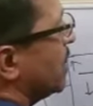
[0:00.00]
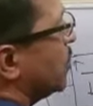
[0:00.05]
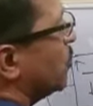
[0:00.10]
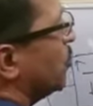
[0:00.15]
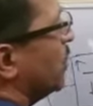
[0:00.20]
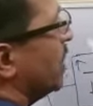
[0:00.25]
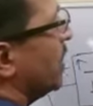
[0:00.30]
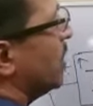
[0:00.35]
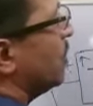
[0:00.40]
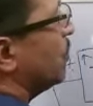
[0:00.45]

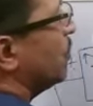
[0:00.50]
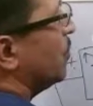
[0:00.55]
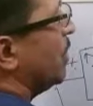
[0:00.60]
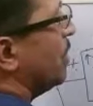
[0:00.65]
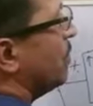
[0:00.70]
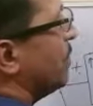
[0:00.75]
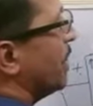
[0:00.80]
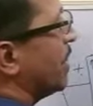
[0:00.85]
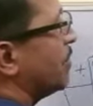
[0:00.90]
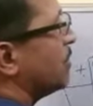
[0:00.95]
to it will
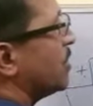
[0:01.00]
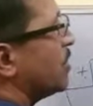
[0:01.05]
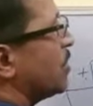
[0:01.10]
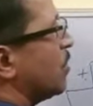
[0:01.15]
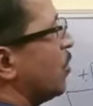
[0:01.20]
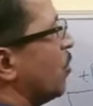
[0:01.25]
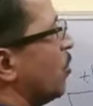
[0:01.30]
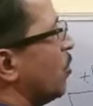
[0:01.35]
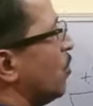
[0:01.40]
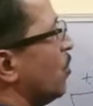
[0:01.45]
become
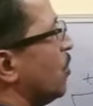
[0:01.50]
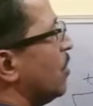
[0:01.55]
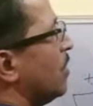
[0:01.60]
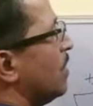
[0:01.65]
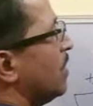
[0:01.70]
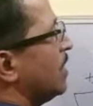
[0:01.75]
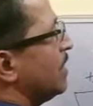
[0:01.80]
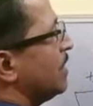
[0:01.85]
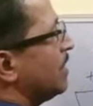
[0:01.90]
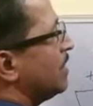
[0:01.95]
slow.
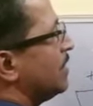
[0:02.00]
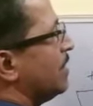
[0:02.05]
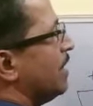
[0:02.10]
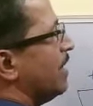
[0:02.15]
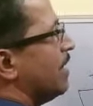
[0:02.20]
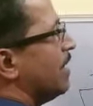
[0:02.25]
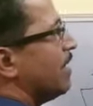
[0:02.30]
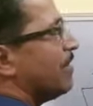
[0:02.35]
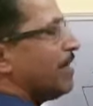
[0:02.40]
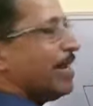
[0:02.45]

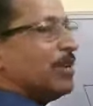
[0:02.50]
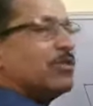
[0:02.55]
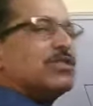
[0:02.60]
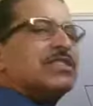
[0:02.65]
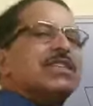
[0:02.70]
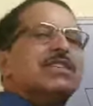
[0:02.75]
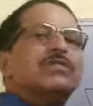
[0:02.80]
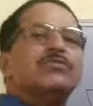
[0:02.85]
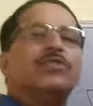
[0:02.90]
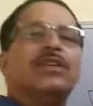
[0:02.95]
Their
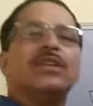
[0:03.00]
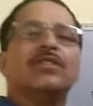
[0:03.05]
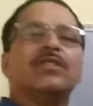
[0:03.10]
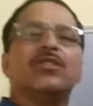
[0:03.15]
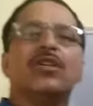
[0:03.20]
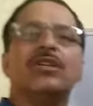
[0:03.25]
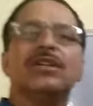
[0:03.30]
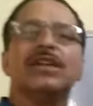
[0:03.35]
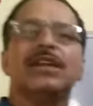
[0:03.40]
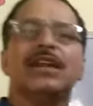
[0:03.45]
velocities will
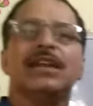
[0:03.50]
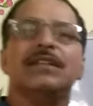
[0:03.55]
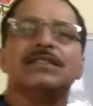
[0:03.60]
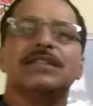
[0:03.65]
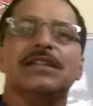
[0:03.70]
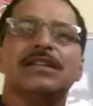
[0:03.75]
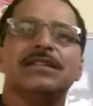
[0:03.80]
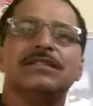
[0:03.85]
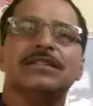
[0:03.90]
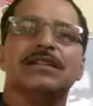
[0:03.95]
not
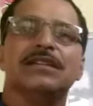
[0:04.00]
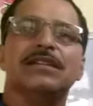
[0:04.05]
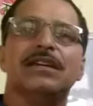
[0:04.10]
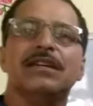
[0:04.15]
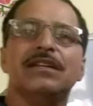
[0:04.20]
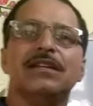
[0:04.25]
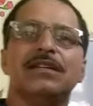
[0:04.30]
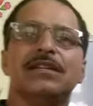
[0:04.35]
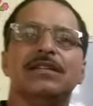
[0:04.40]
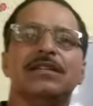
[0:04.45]
cancel each
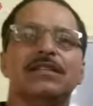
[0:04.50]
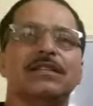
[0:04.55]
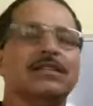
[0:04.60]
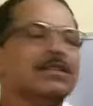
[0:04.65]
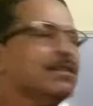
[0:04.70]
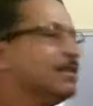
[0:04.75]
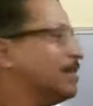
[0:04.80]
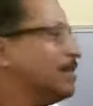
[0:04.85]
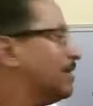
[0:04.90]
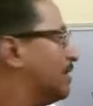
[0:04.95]
other.
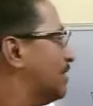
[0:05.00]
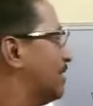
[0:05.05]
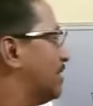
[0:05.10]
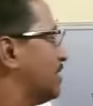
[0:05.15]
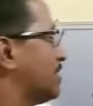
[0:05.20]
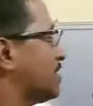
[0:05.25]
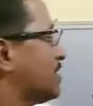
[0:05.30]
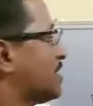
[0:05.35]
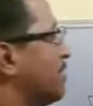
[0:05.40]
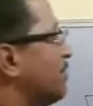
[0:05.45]

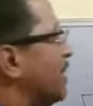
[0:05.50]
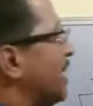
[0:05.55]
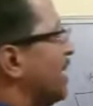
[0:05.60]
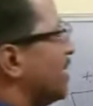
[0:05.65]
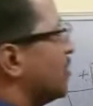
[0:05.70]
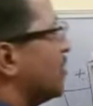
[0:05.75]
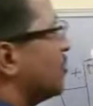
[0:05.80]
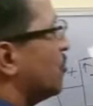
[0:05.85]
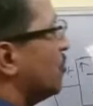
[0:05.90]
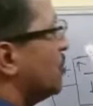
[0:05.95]
Some
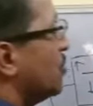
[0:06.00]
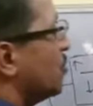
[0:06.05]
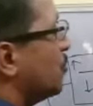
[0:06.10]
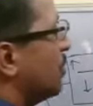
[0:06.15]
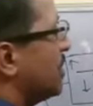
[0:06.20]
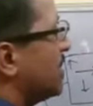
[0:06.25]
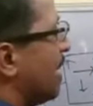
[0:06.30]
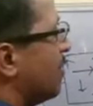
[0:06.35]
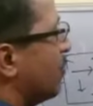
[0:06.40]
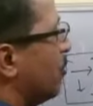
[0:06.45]
electrons
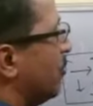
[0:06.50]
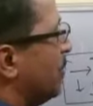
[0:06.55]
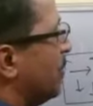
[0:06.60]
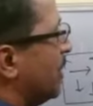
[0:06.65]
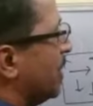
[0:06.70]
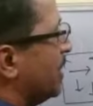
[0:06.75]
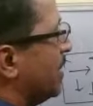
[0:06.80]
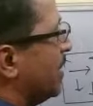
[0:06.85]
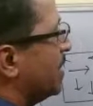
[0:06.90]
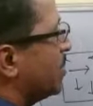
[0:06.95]
which are
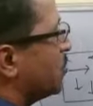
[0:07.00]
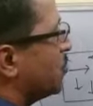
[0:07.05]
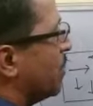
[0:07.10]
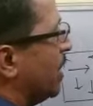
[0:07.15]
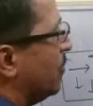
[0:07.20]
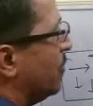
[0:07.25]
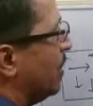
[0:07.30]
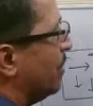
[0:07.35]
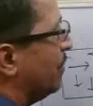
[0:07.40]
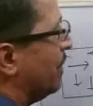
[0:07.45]
moving this
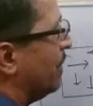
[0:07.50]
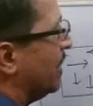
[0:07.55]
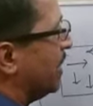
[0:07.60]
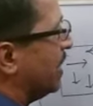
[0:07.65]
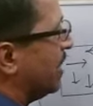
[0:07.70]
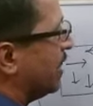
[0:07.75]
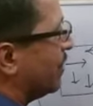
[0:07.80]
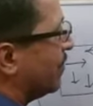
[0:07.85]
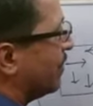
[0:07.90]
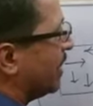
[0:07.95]
way will be
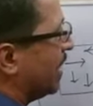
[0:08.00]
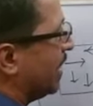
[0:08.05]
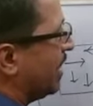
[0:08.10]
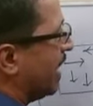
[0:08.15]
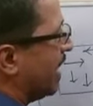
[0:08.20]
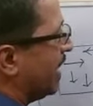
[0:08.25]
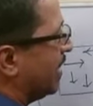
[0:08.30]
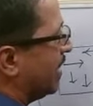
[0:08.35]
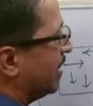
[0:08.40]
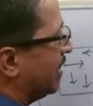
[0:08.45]
drifted
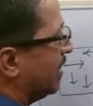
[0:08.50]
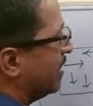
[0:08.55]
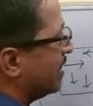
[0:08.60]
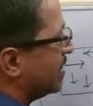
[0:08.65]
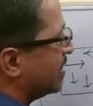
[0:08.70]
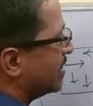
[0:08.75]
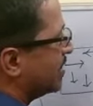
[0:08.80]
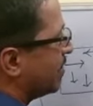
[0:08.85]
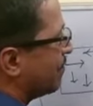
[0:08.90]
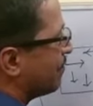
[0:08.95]
like
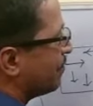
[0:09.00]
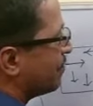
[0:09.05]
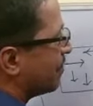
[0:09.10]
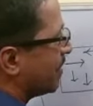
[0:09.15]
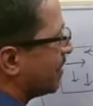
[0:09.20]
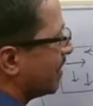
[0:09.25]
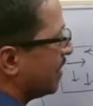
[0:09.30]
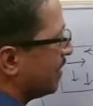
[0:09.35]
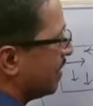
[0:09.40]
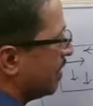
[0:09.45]
this,
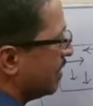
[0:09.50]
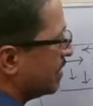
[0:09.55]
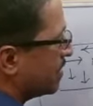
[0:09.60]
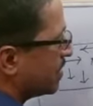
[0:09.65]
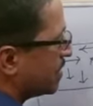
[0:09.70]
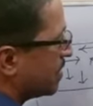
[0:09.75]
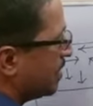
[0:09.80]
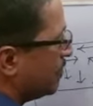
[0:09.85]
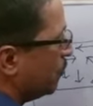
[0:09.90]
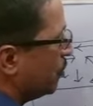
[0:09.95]

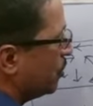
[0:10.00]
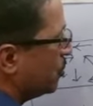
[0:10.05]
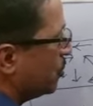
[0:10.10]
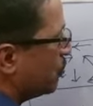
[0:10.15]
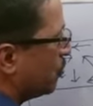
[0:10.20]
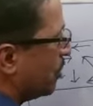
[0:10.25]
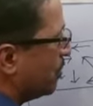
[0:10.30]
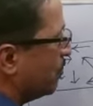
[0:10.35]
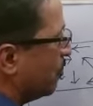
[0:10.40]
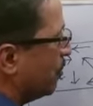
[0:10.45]
some
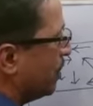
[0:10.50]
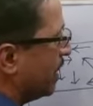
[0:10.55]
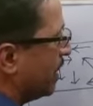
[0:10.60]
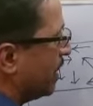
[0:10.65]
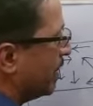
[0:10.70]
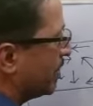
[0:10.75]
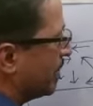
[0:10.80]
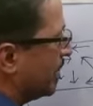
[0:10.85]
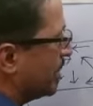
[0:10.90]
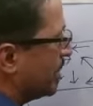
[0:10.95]
which were
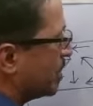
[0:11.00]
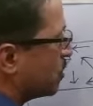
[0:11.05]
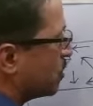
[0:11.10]
moving this